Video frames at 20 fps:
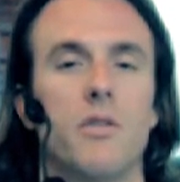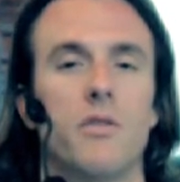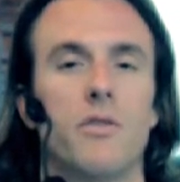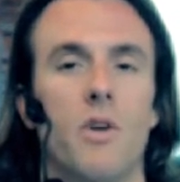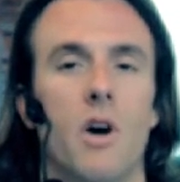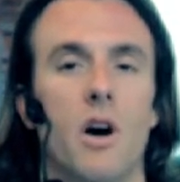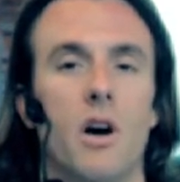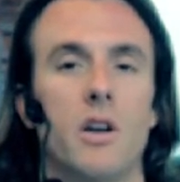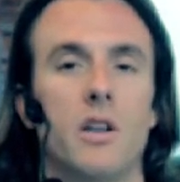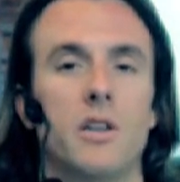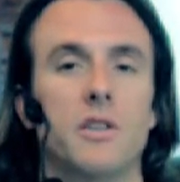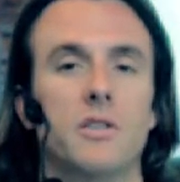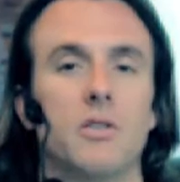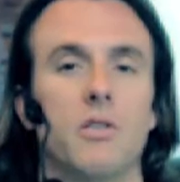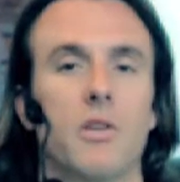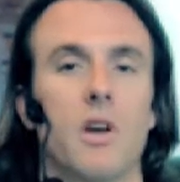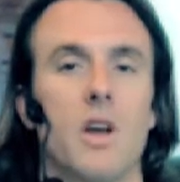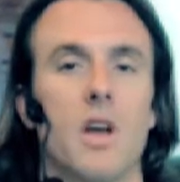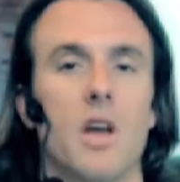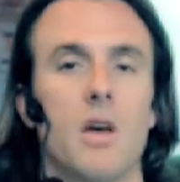on
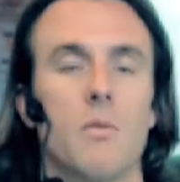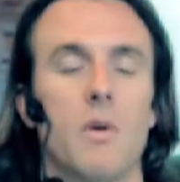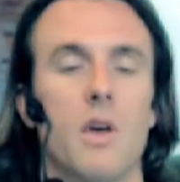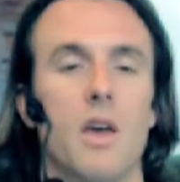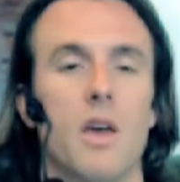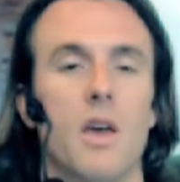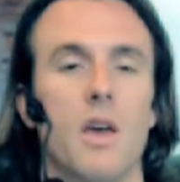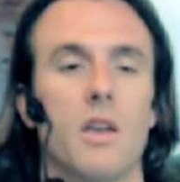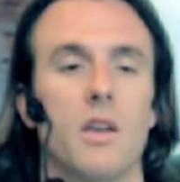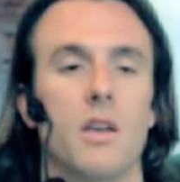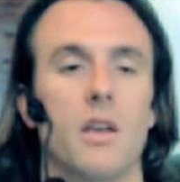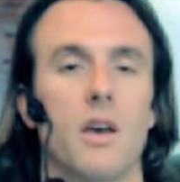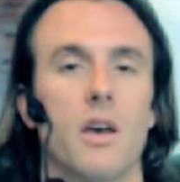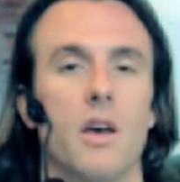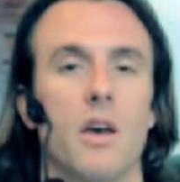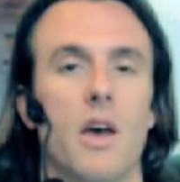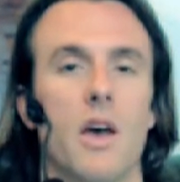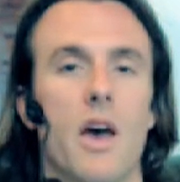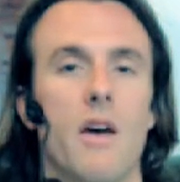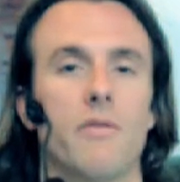Instagram and
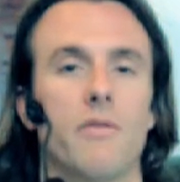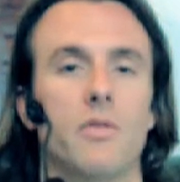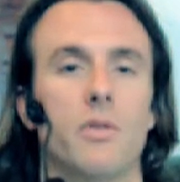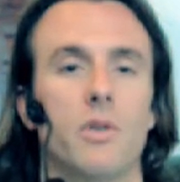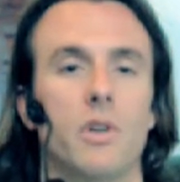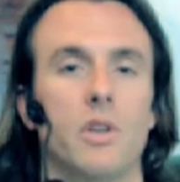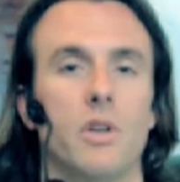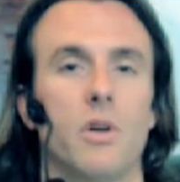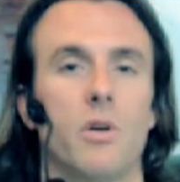at Floating